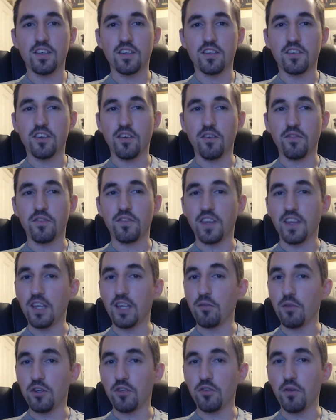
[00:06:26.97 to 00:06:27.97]
I don't think
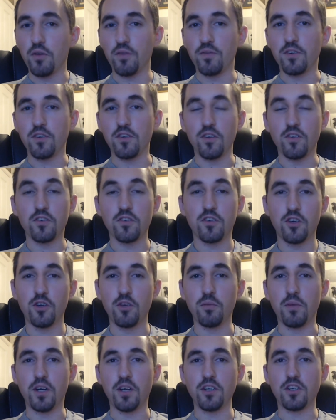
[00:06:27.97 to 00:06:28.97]
they want to overdo it
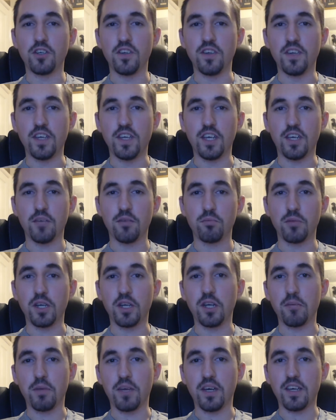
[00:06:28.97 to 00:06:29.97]
too much in the
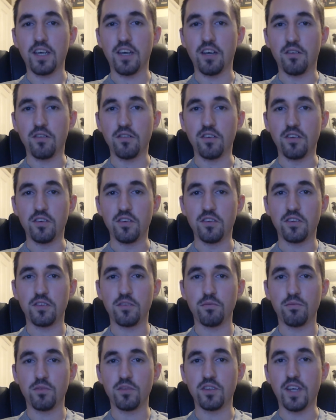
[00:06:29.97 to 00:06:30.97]
bringing back
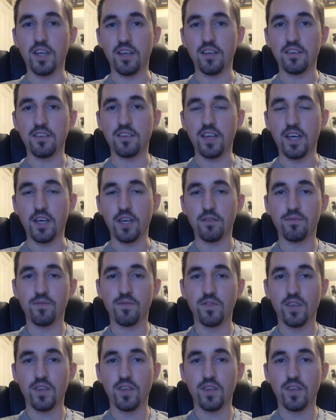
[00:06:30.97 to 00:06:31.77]
characters stakes there.